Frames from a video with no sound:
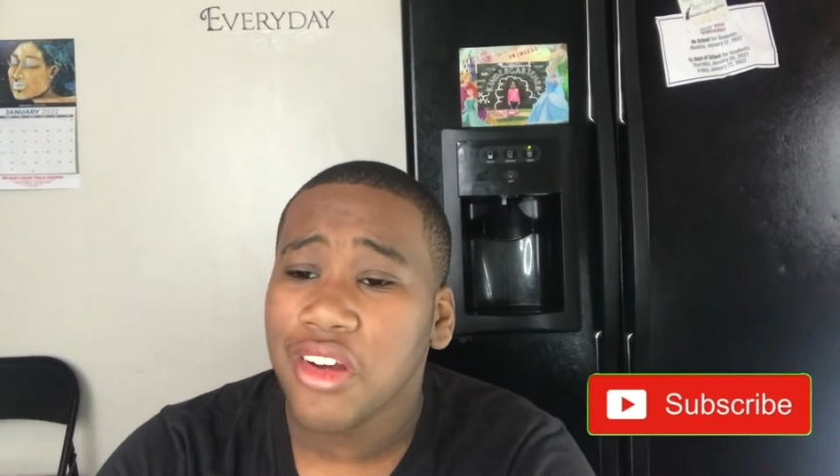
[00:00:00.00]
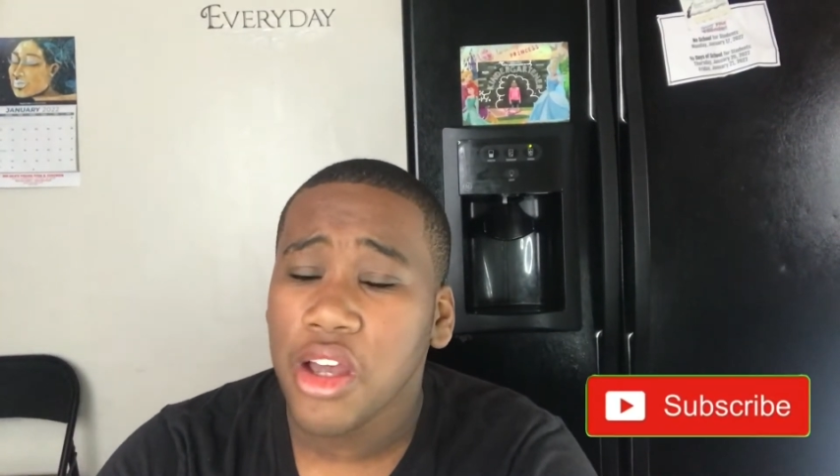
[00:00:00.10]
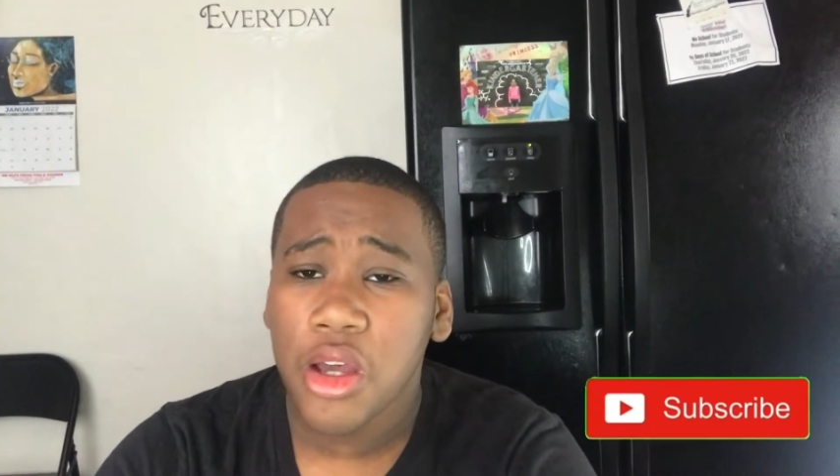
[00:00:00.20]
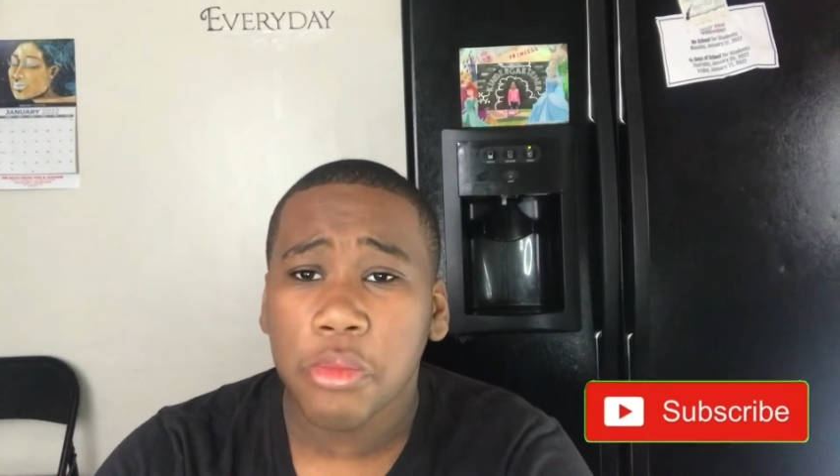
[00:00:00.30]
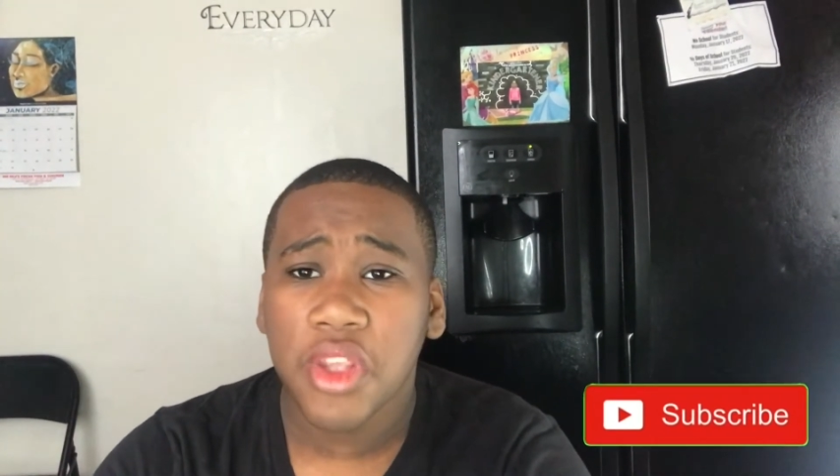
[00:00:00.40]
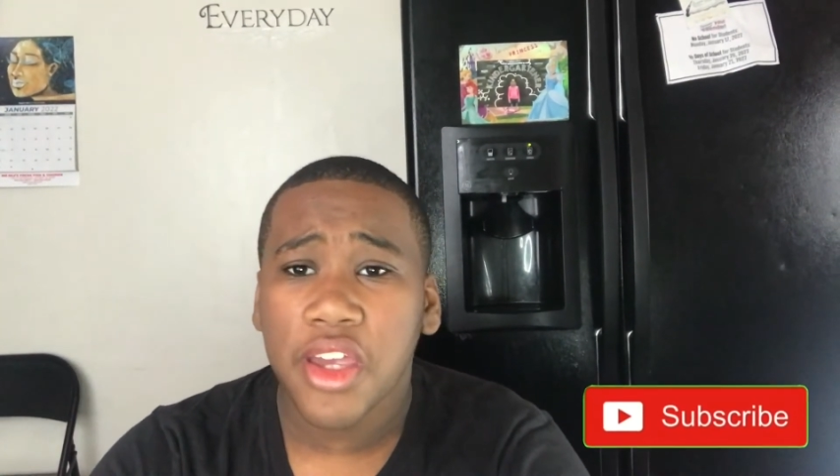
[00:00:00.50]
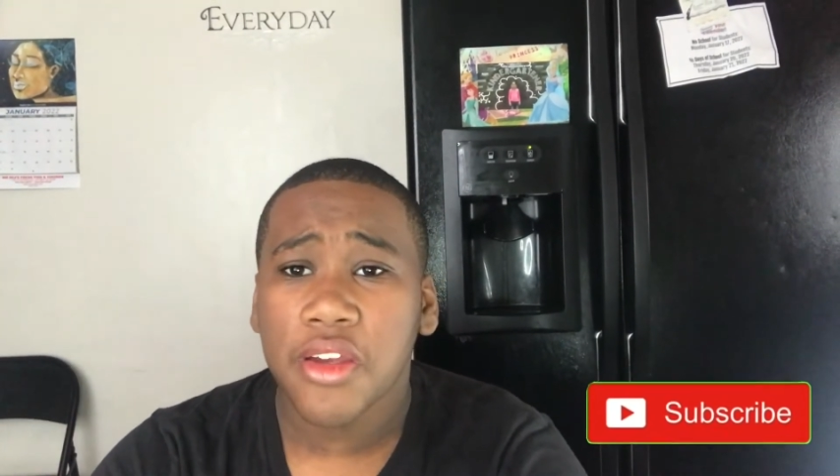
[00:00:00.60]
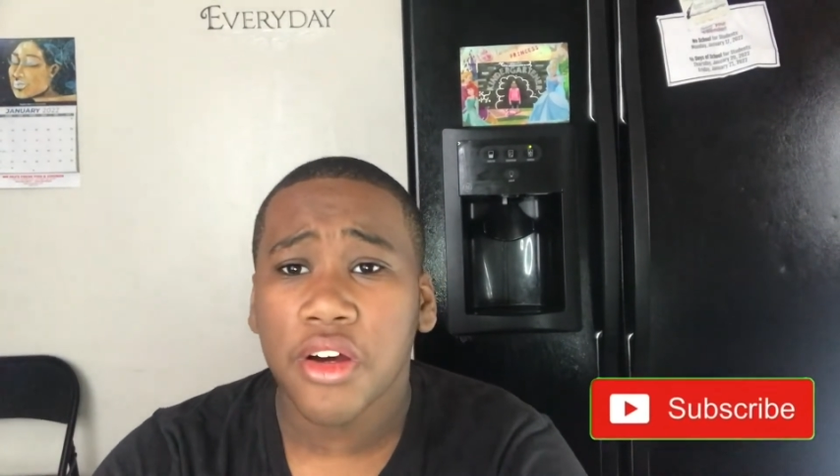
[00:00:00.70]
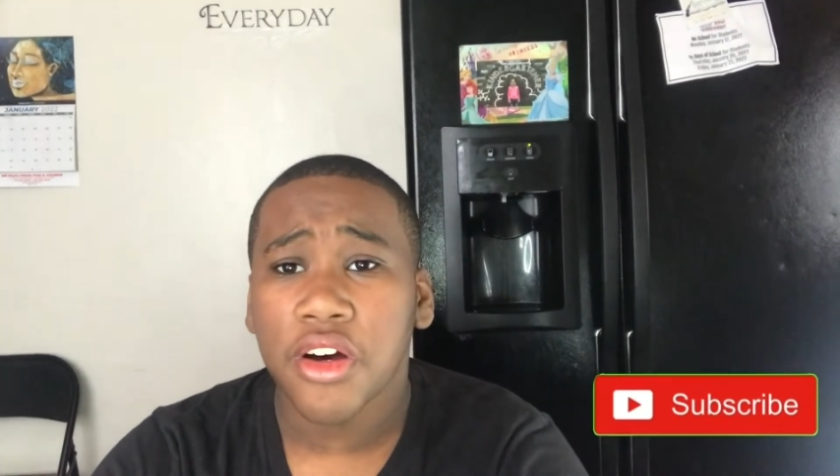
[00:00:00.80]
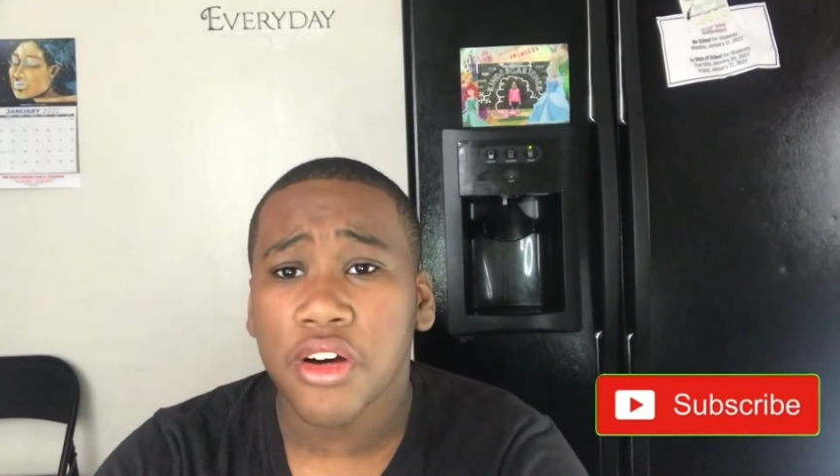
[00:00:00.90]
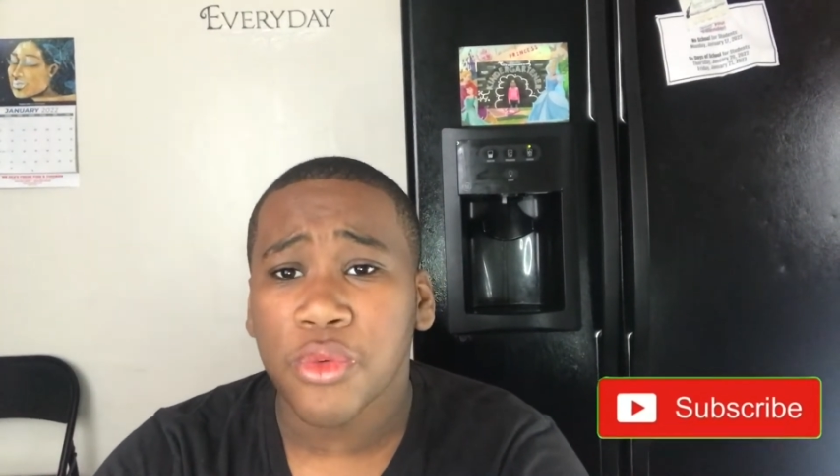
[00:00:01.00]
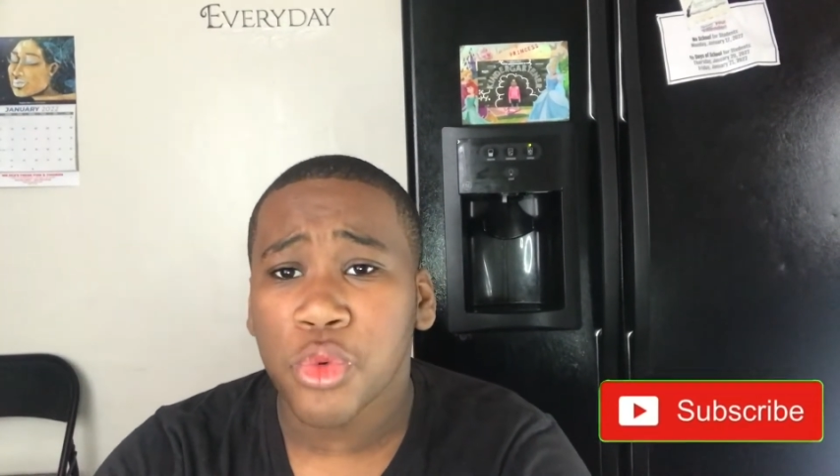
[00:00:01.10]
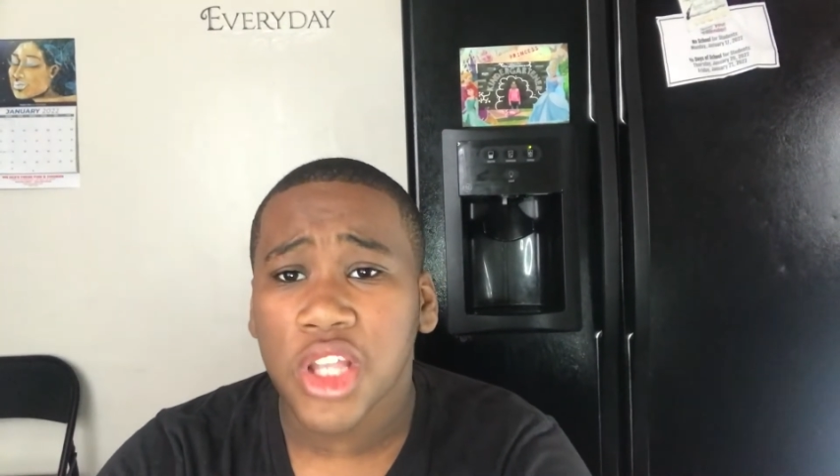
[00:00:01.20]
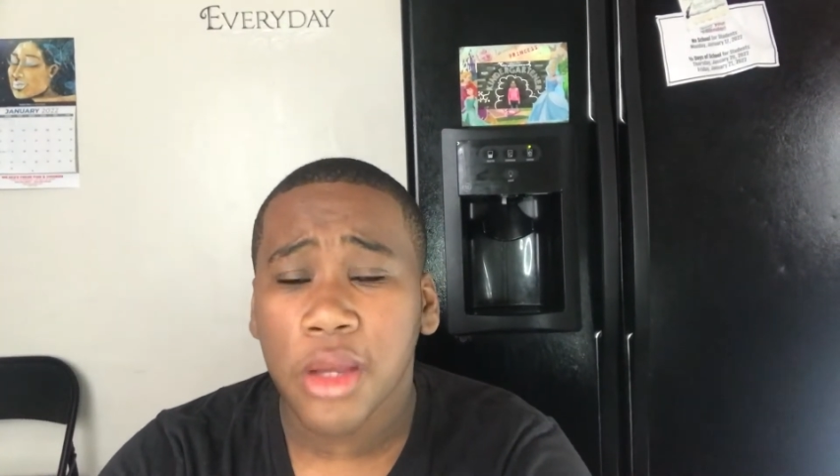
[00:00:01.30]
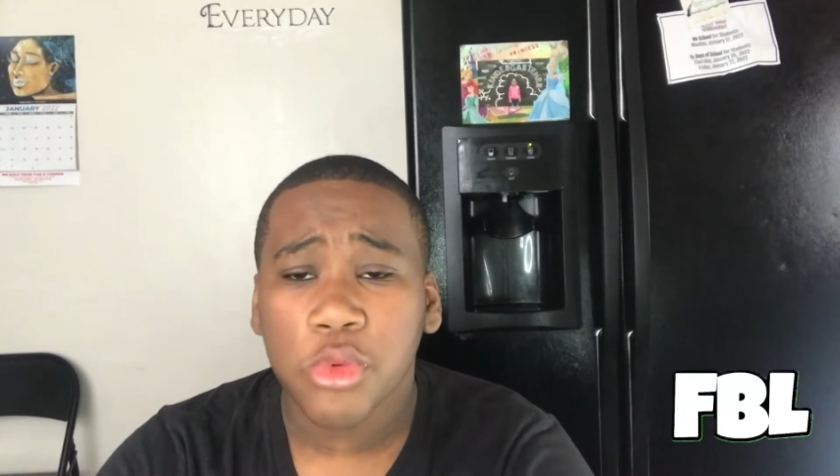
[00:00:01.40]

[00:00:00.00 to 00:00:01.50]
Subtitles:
update of what I'm